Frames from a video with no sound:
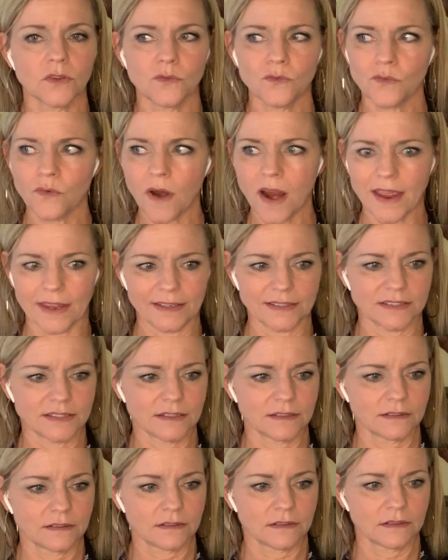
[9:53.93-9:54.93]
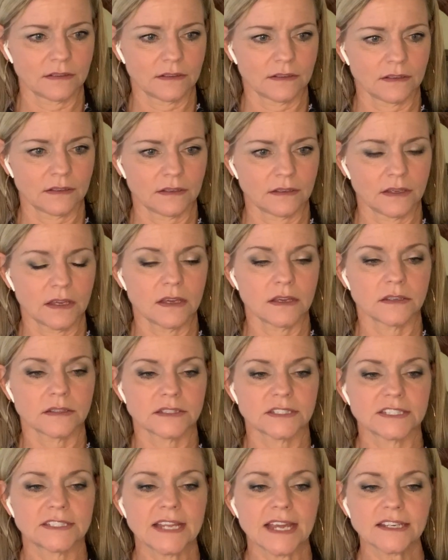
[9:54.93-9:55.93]
Right.
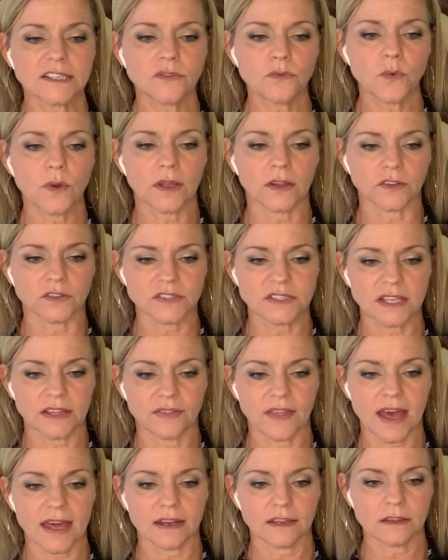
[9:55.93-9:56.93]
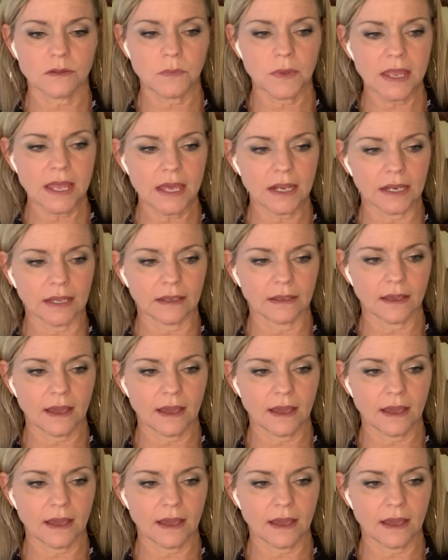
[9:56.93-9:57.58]
Detective Wheeler said that at the beginning,